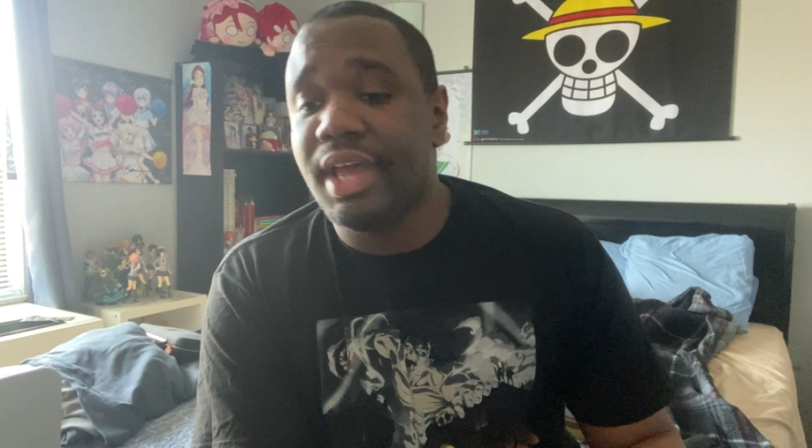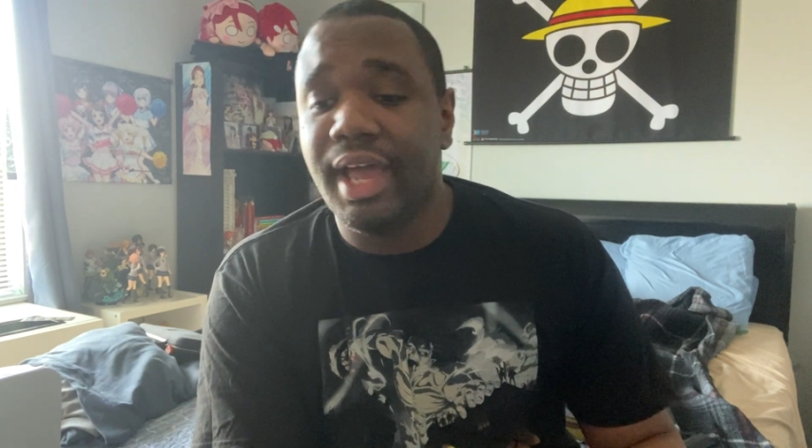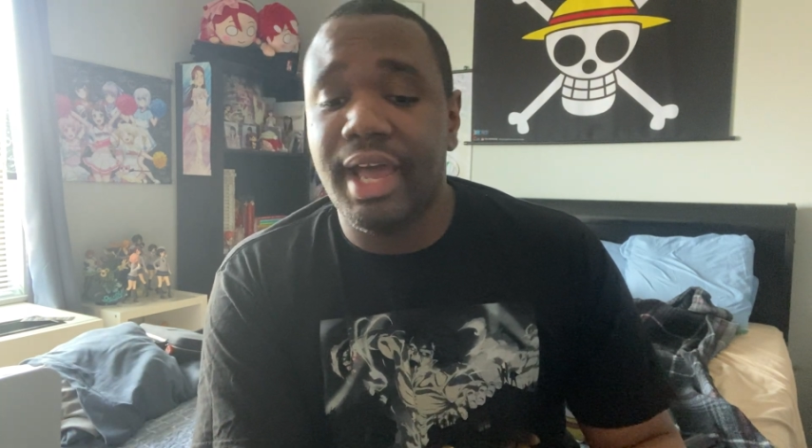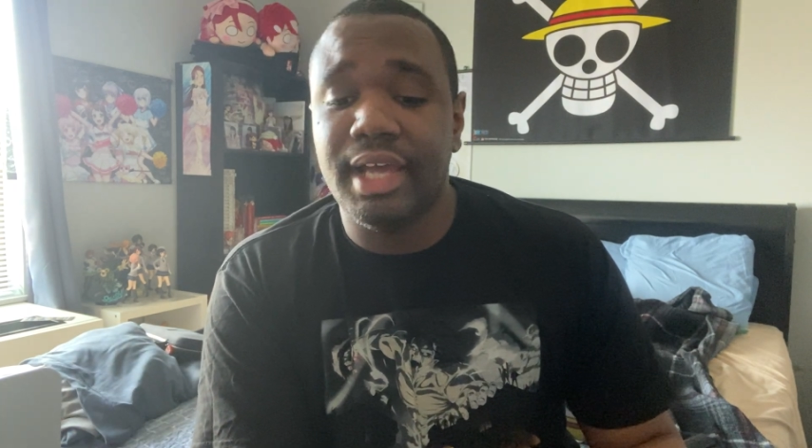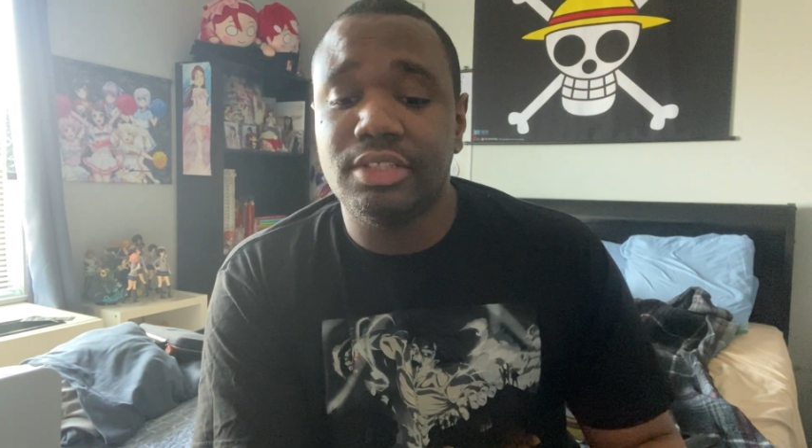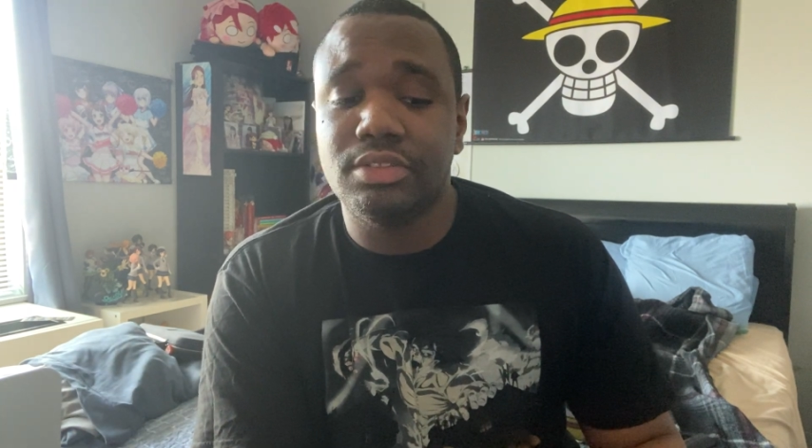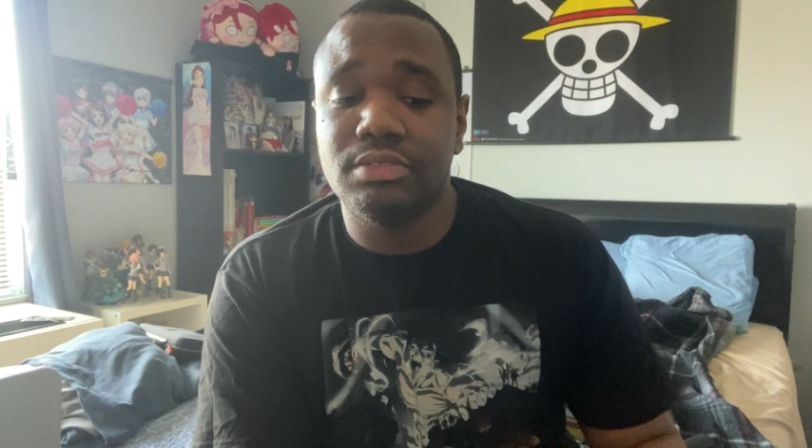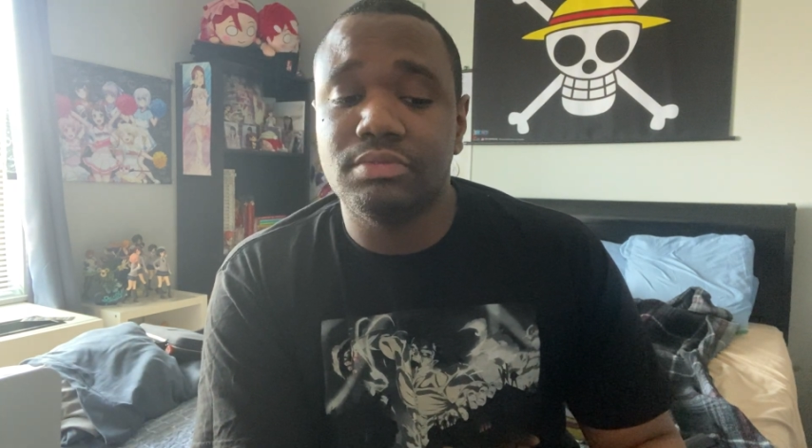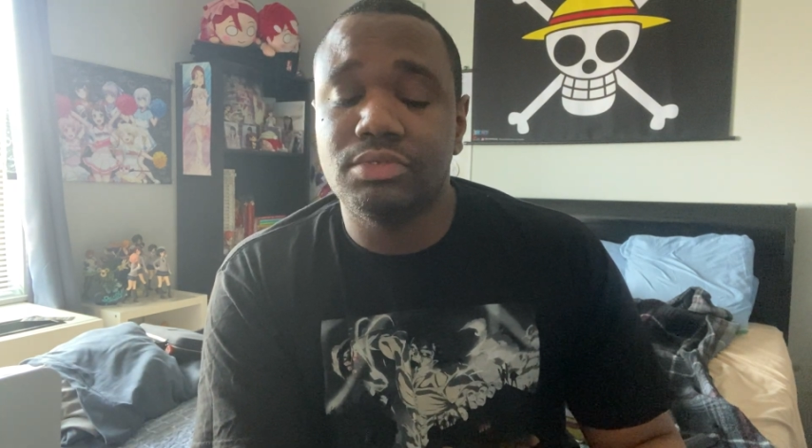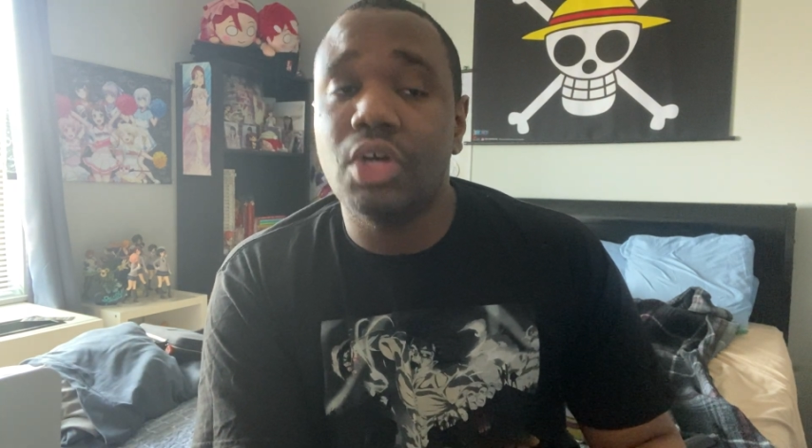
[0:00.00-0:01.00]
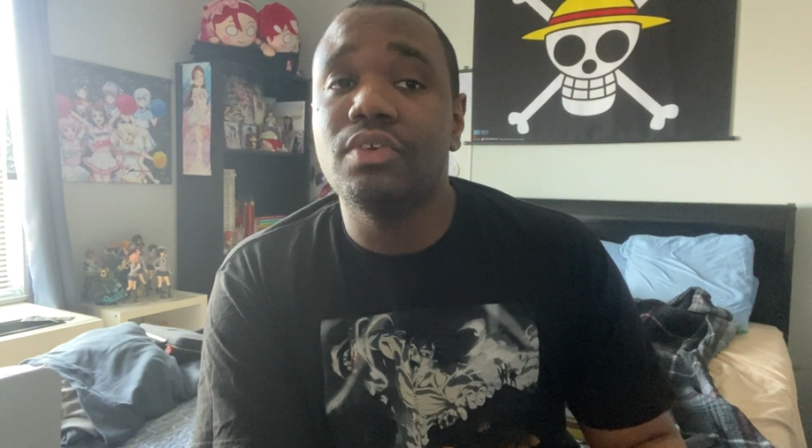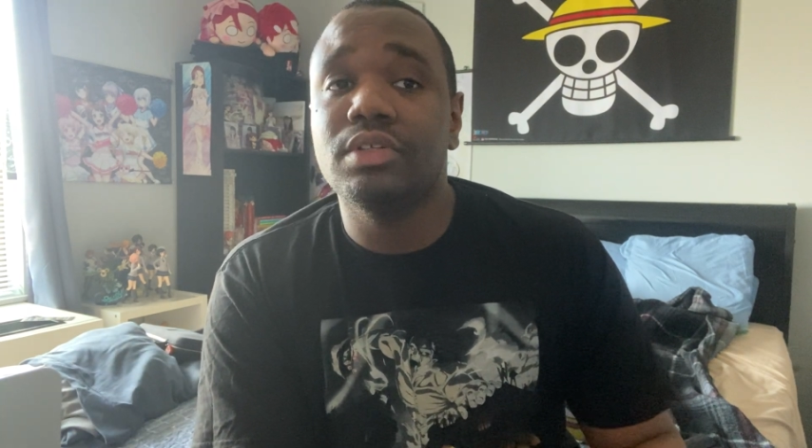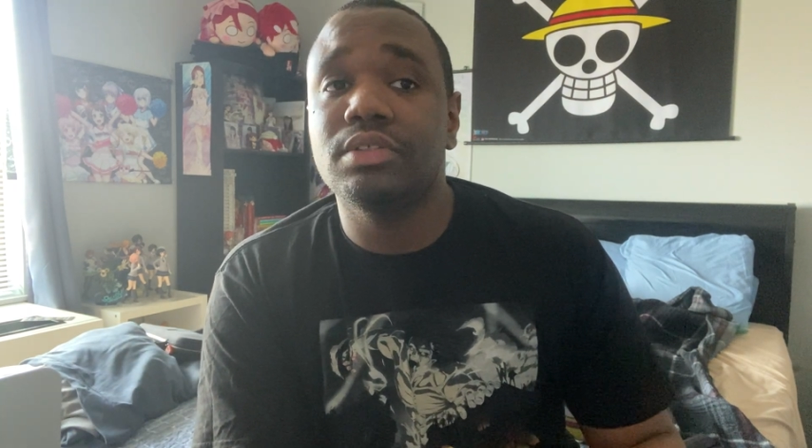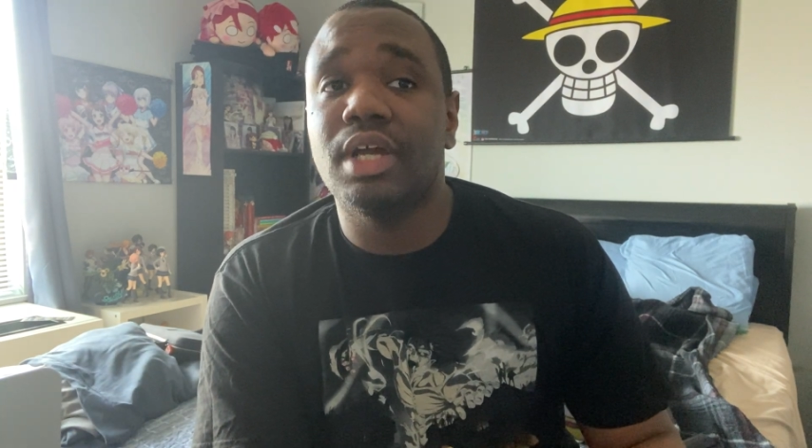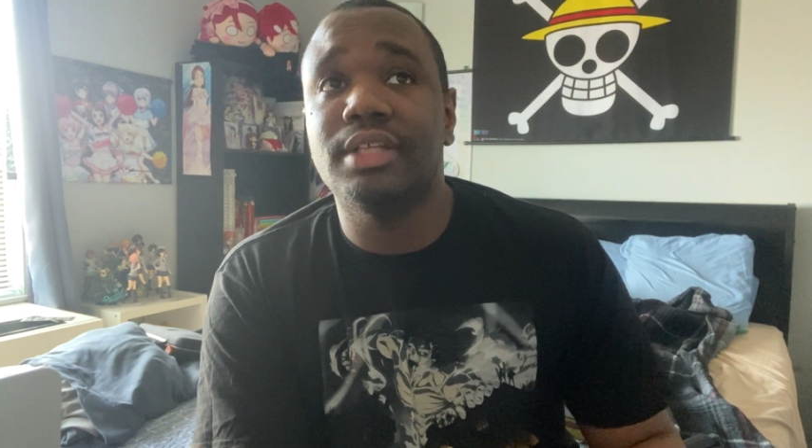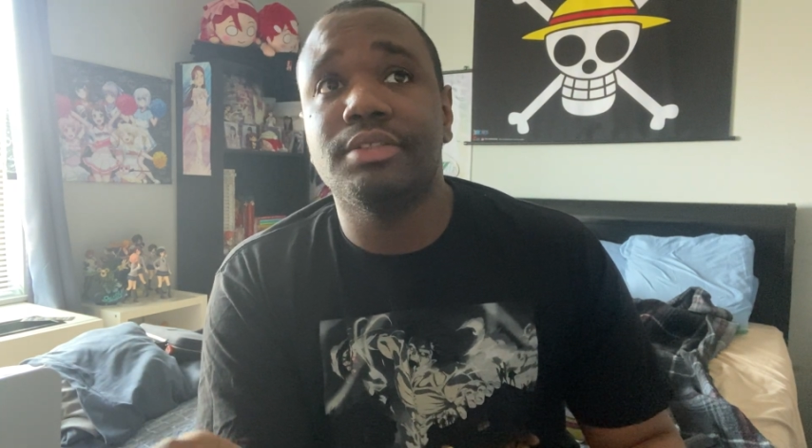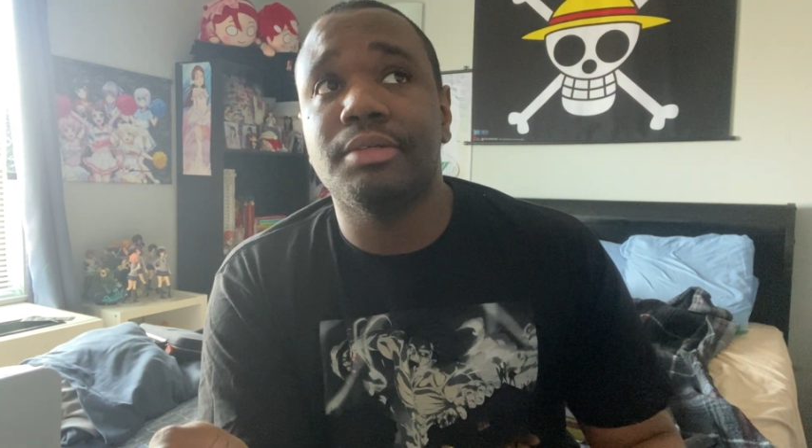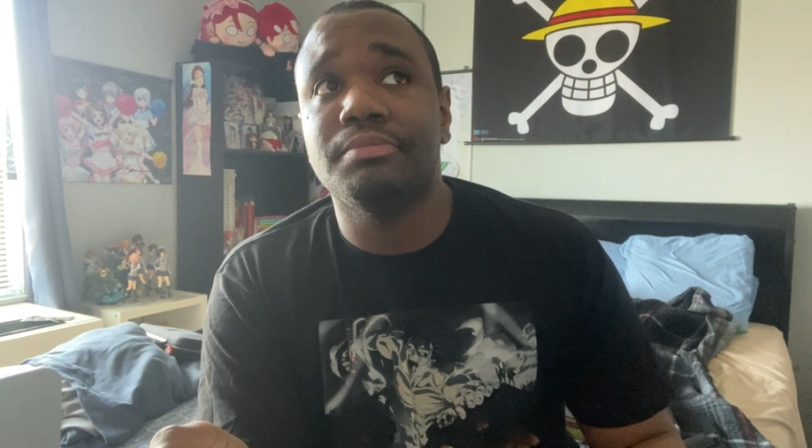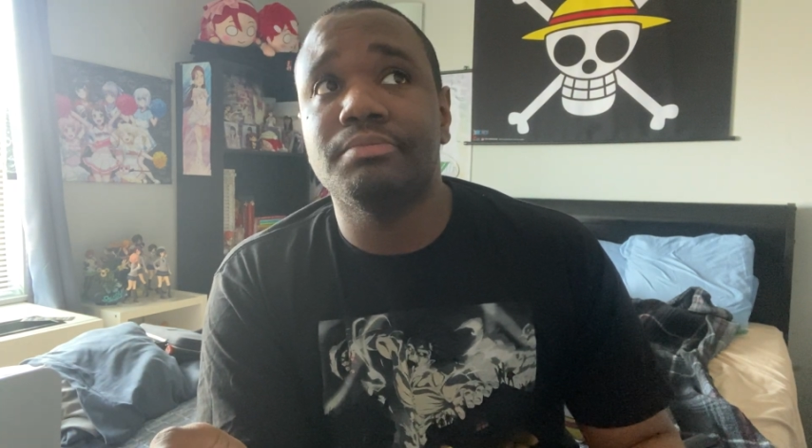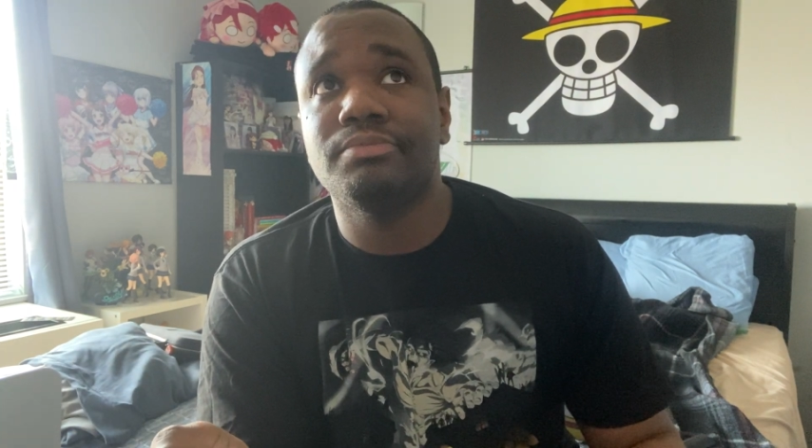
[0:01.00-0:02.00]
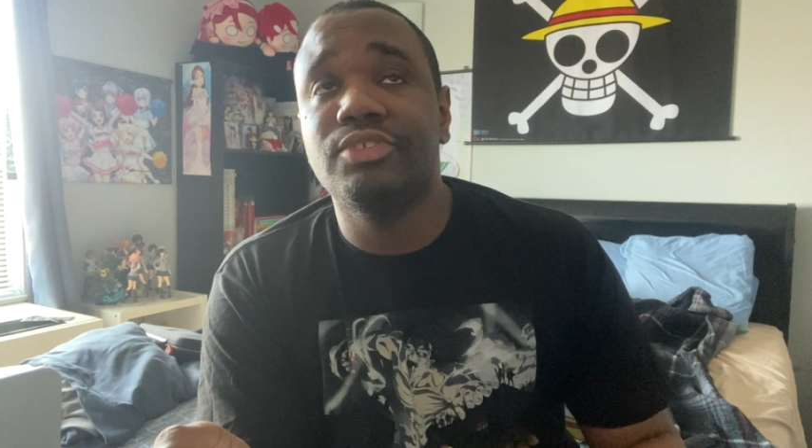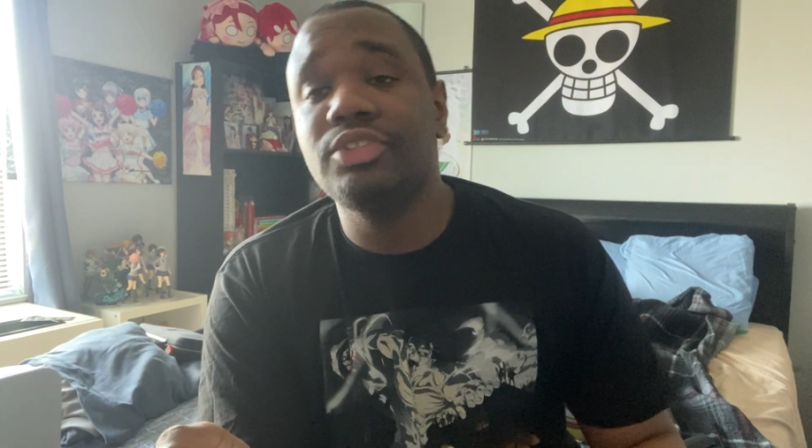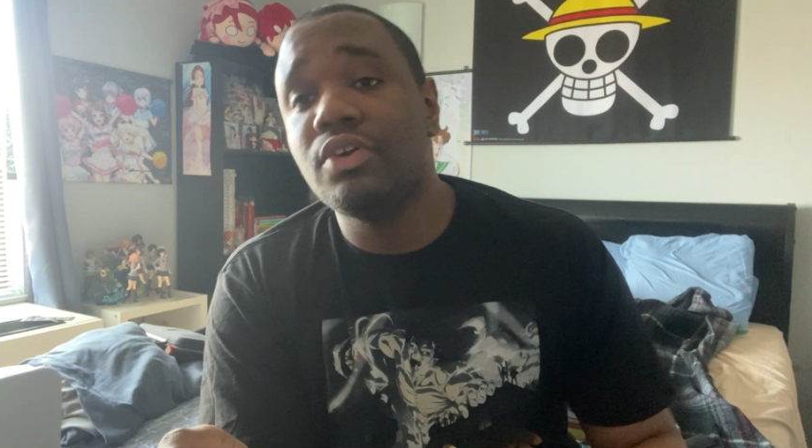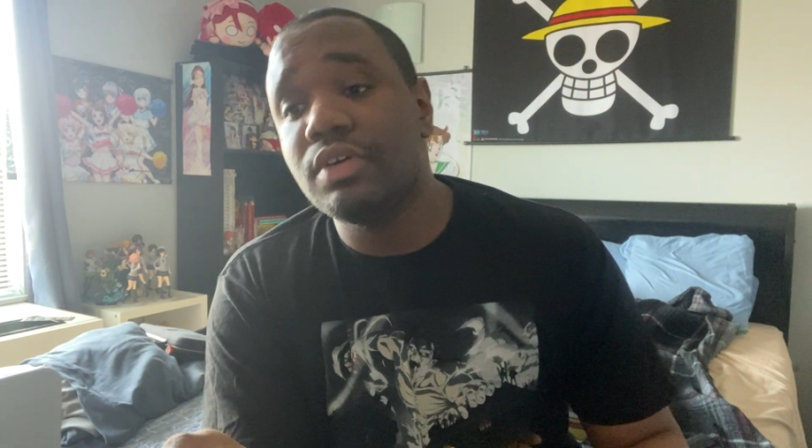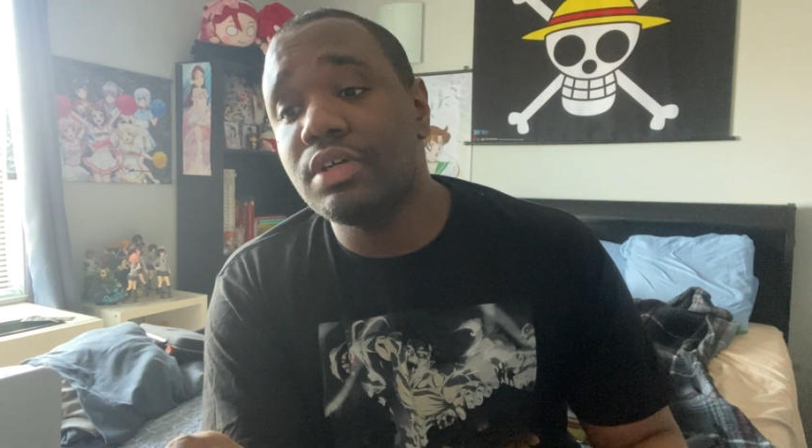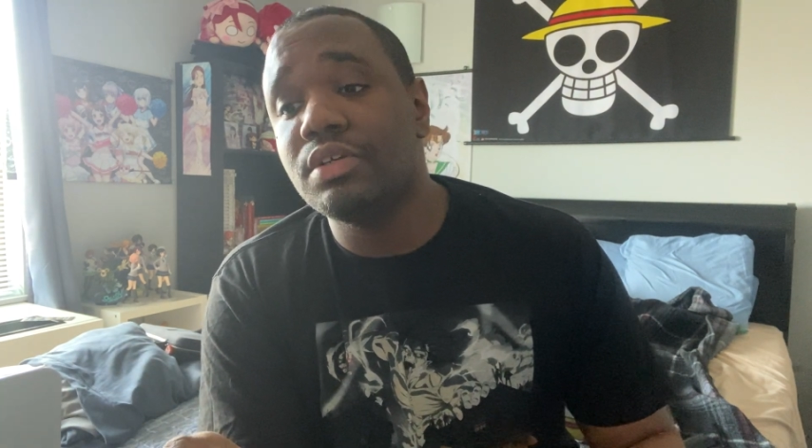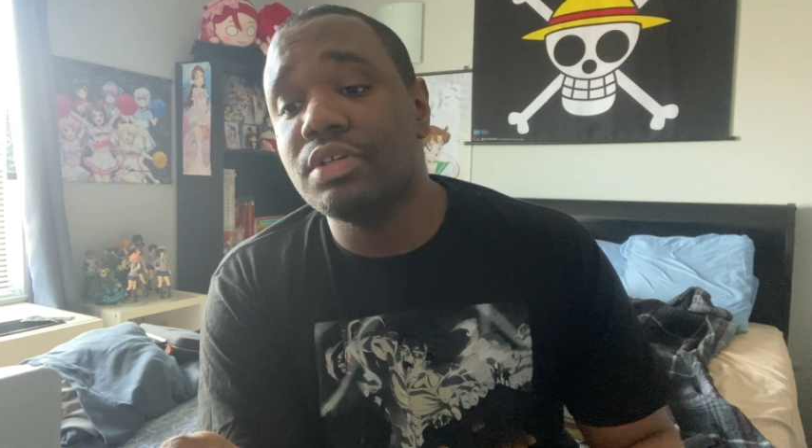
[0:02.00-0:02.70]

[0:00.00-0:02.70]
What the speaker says: And for Doriko,